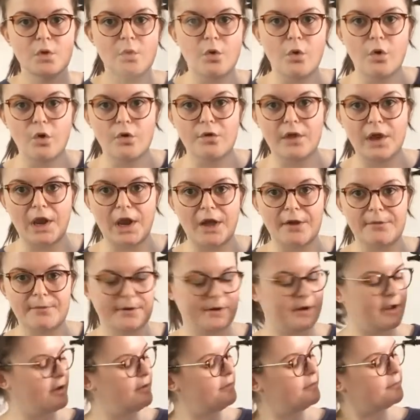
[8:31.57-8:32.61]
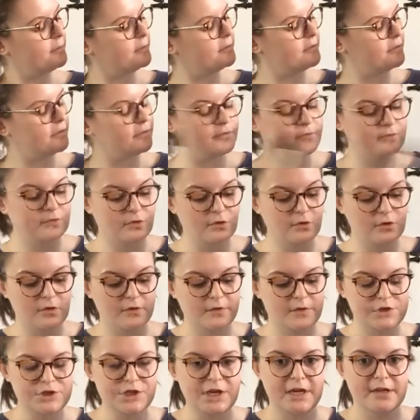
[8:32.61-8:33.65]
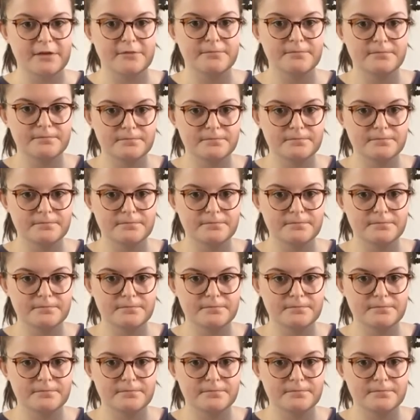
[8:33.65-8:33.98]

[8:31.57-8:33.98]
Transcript: or the lower note, which is 4 on the G.